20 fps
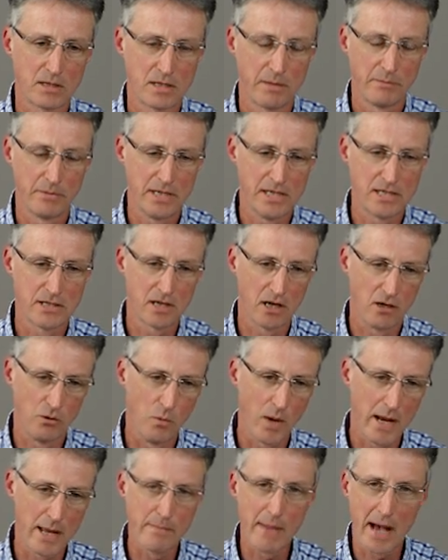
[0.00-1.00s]
of these go
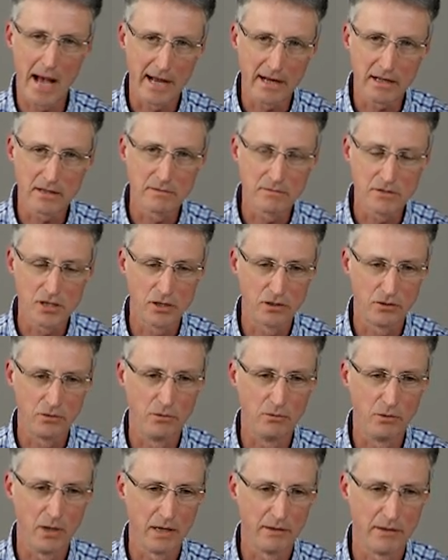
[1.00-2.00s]
way back
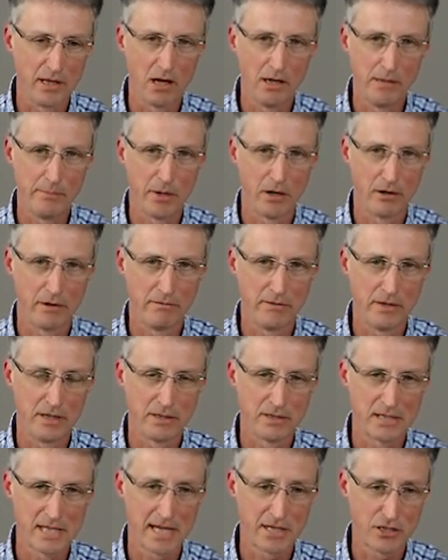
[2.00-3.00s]
to the early part of the
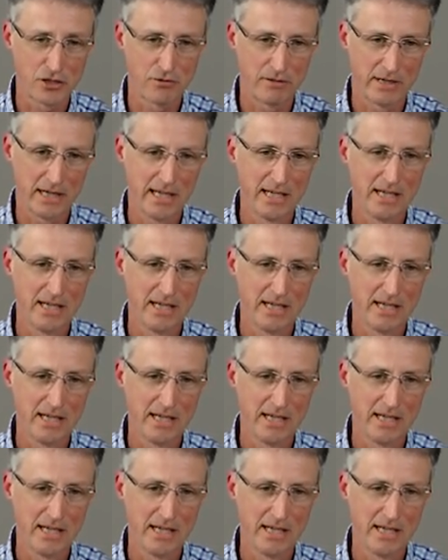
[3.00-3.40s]
century.